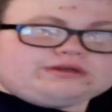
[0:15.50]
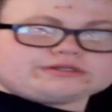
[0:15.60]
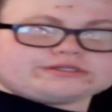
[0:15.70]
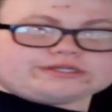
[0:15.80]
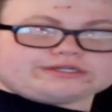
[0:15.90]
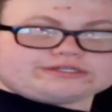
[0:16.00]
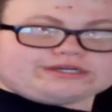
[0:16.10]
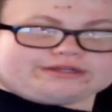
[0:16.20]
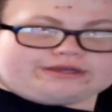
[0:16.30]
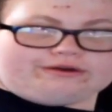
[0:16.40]
because I just
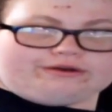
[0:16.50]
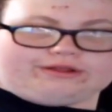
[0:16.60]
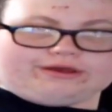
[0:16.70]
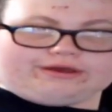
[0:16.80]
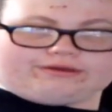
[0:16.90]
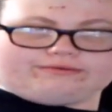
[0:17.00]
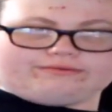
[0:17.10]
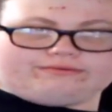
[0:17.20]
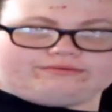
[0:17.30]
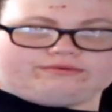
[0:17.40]
had to carry like
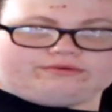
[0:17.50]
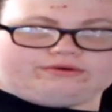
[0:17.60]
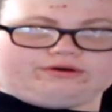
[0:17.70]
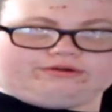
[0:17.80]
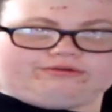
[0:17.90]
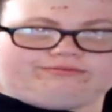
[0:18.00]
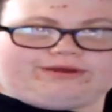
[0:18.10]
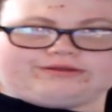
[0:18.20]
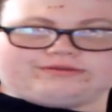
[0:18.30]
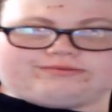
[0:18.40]
100
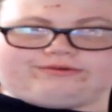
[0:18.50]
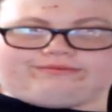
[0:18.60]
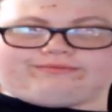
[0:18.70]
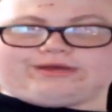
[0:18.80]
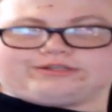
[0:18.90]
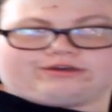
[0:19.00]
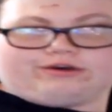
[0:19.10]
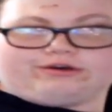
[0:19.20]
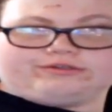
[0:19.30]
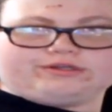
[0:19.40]
pounds worth of Magic
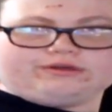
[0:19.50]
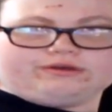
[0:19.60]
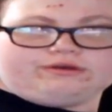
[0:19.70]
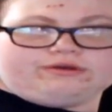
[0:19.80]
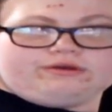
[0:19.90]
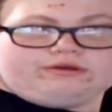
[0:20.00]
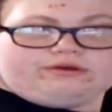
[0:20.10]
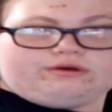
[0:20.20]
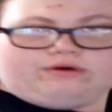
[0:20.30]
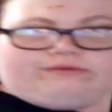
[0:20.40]
cards
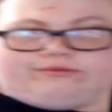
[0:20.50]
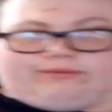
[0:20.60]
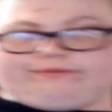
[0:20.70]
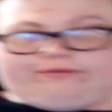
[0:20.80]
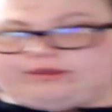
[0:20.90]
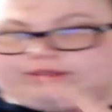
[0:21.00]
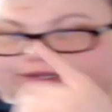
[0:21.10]
over to my freaking